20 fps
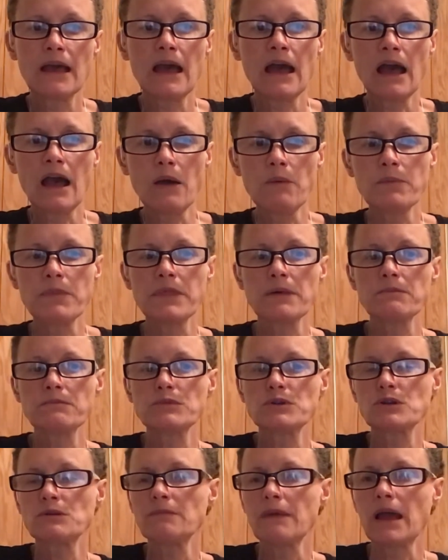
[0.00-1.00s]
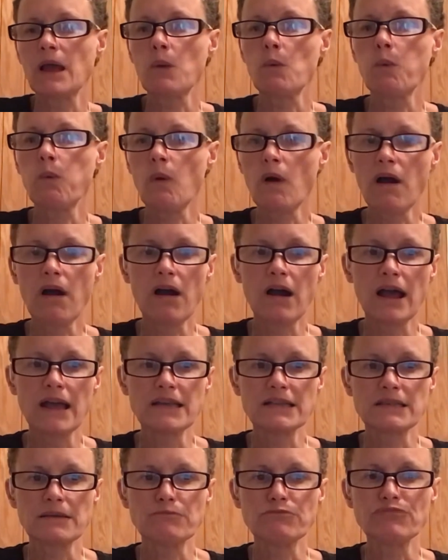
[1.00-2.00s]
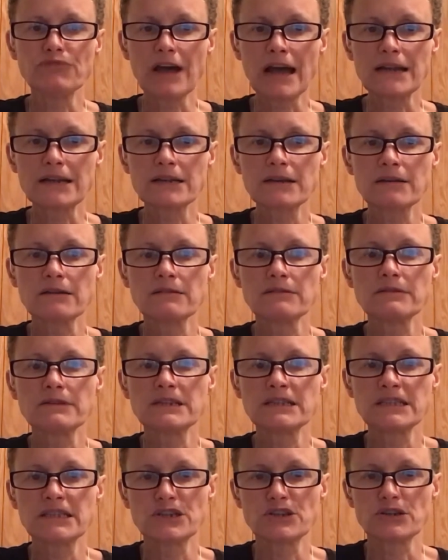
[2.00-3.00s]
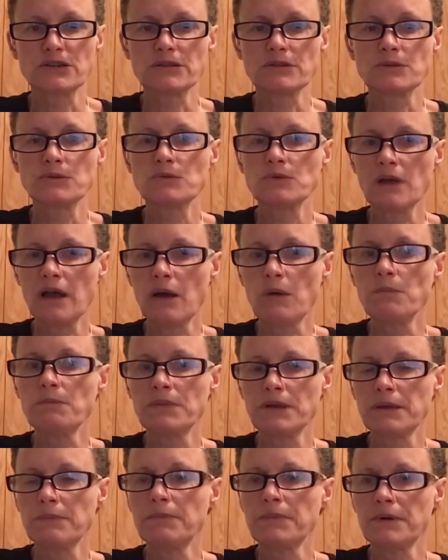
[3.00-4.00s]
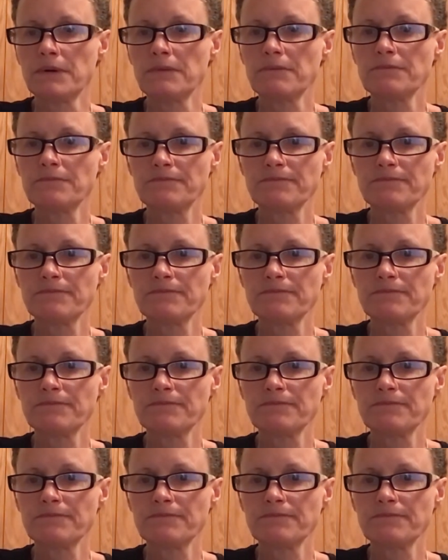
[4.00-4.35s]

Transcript: Help them to make wise and practical decisions to help people.